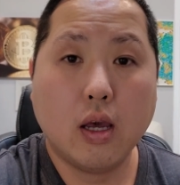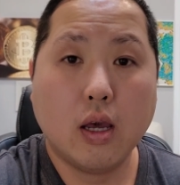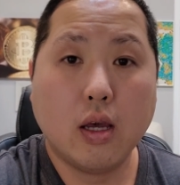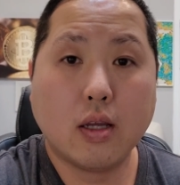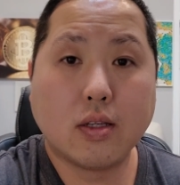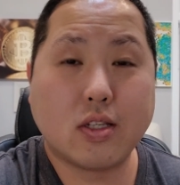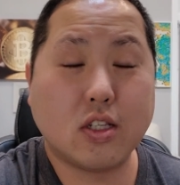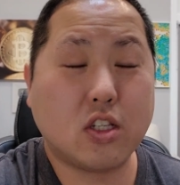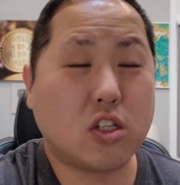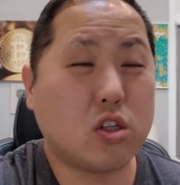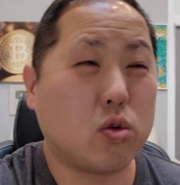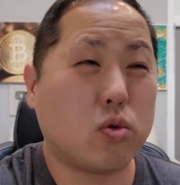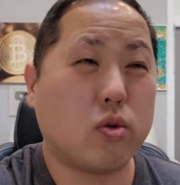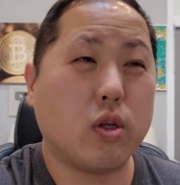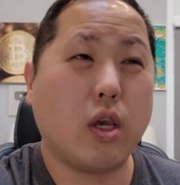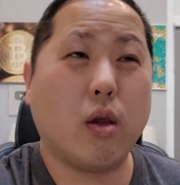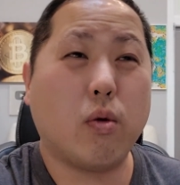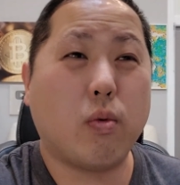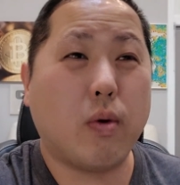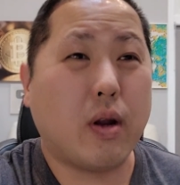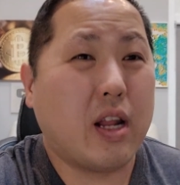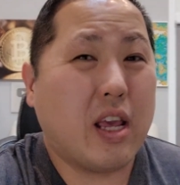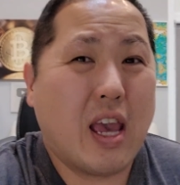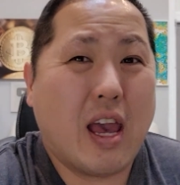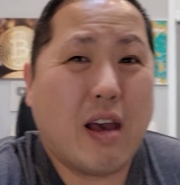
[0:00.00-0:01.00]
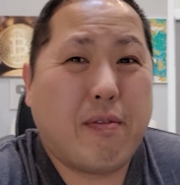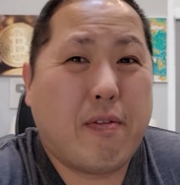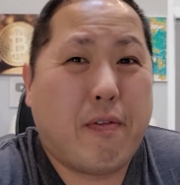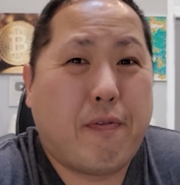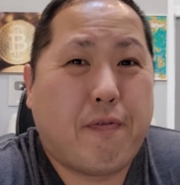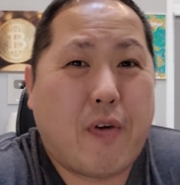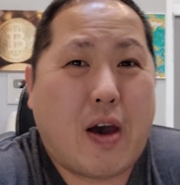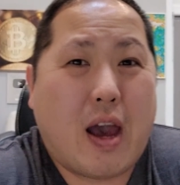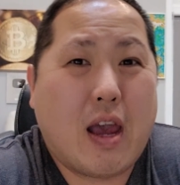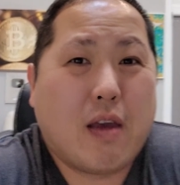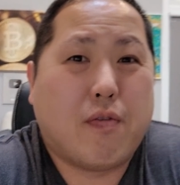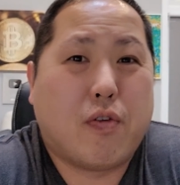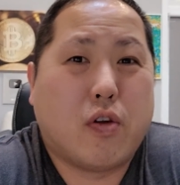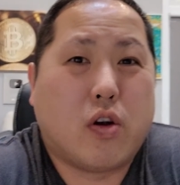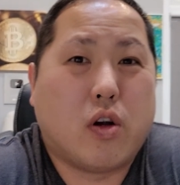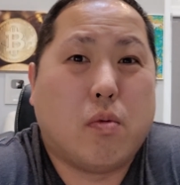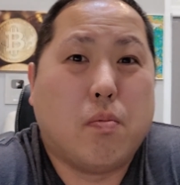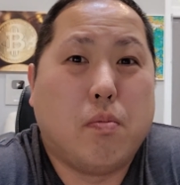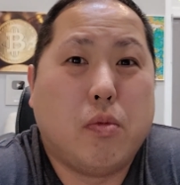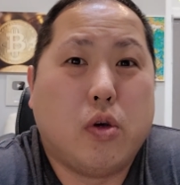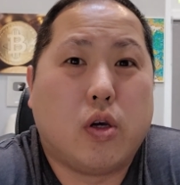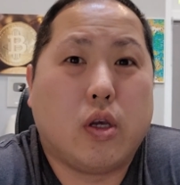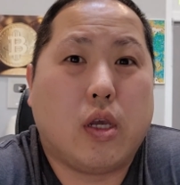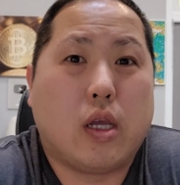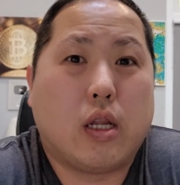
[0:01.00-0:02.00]
since they already have a
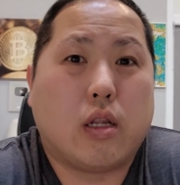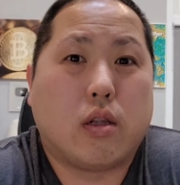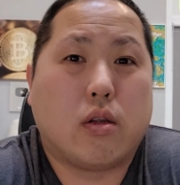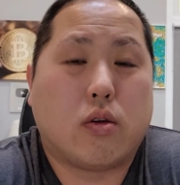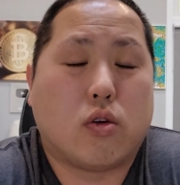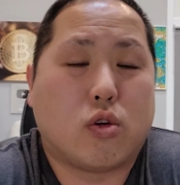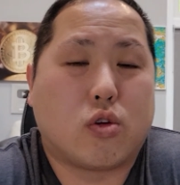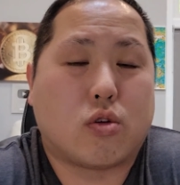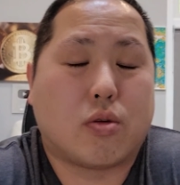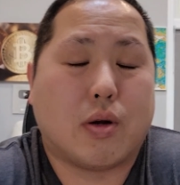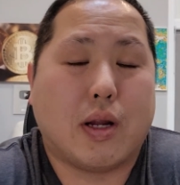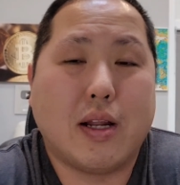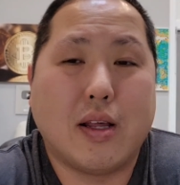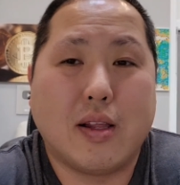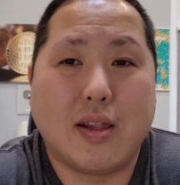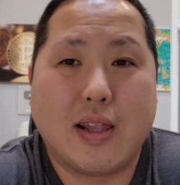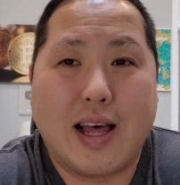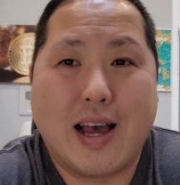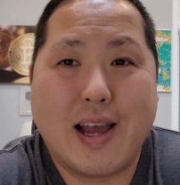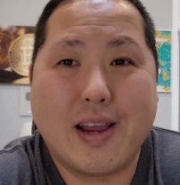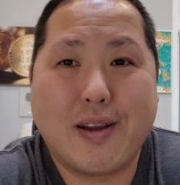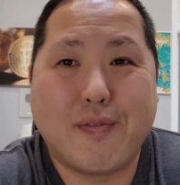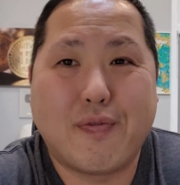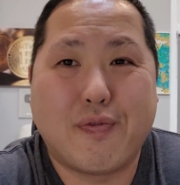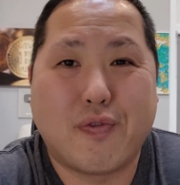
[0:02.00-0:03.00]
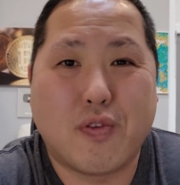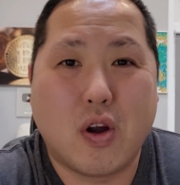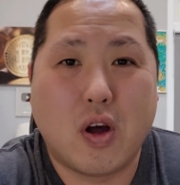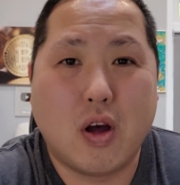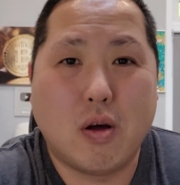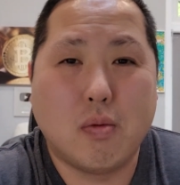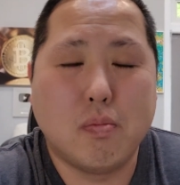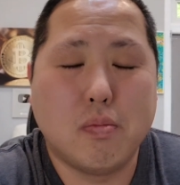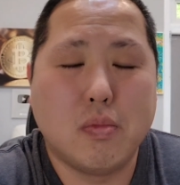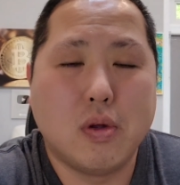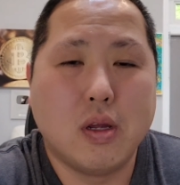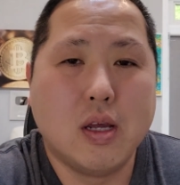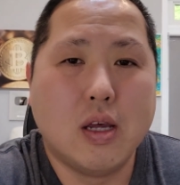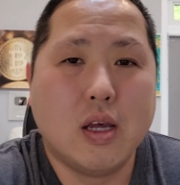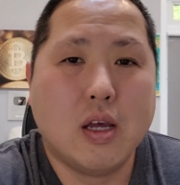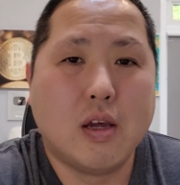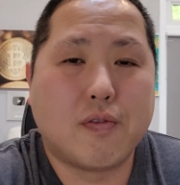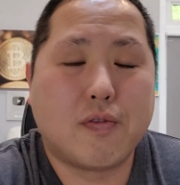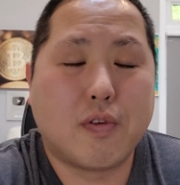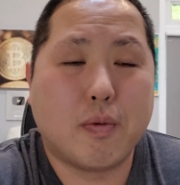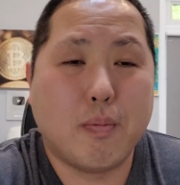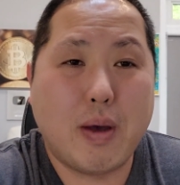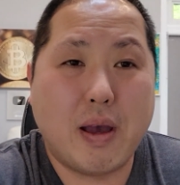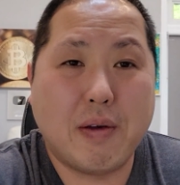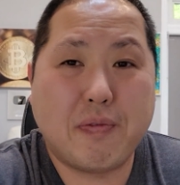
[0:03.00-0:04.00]
500 million credit line from,
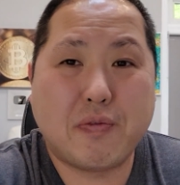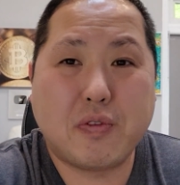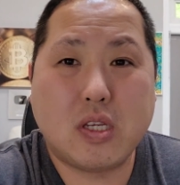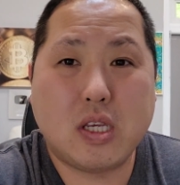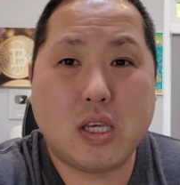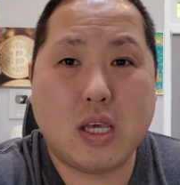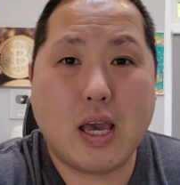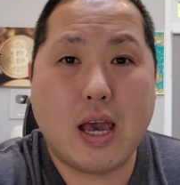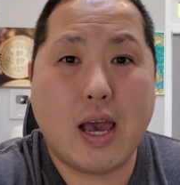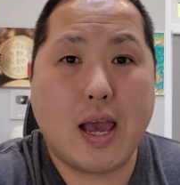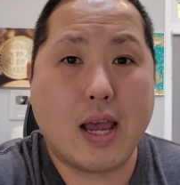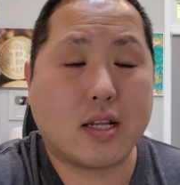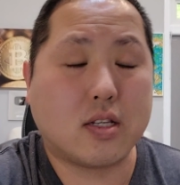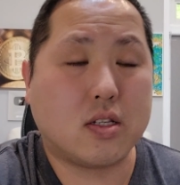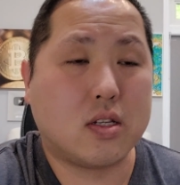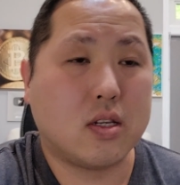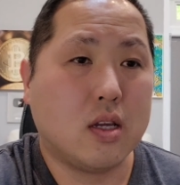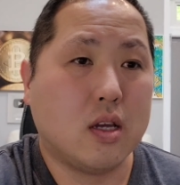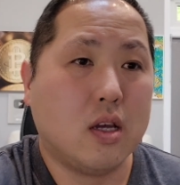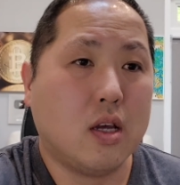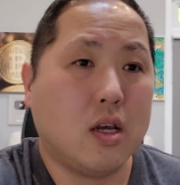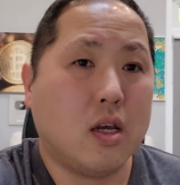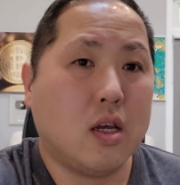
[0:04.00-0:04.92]
from FTX.